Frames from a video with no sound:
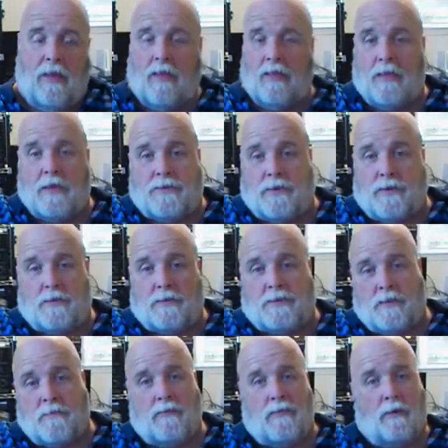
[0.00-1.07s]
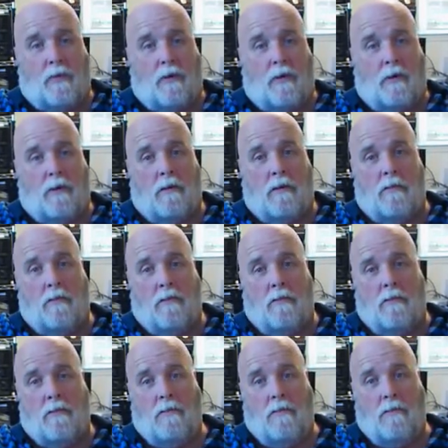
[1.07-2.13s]
let's hear some of your
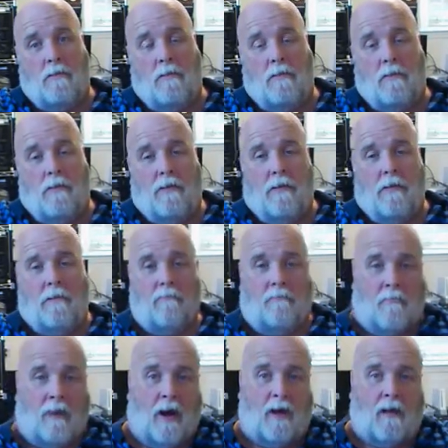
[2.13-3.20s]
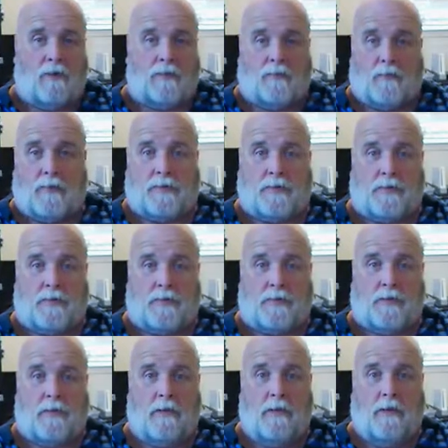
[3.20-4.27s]
miles
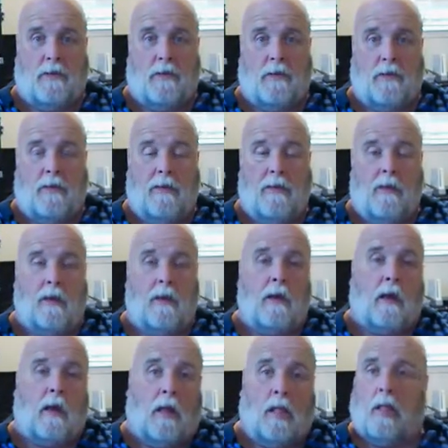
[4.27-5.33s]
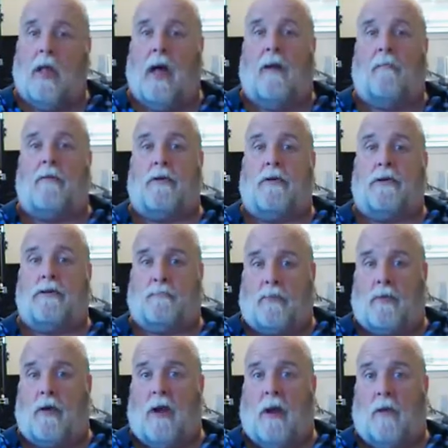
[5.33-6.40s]
versus kilometers
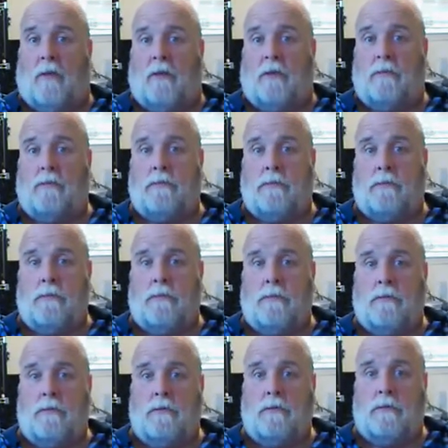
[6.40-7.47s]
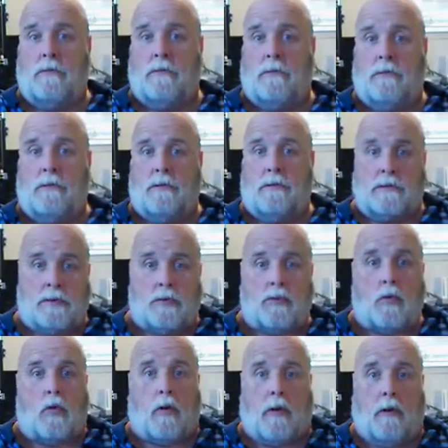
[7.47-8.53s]
per hour
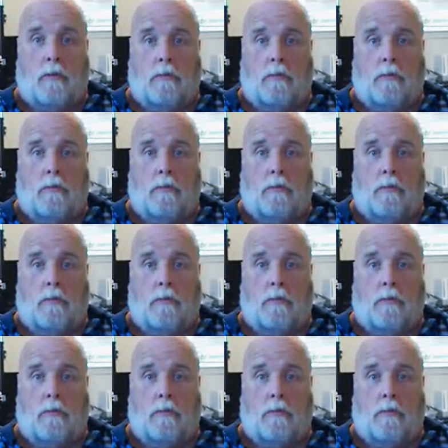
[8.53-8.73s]
story.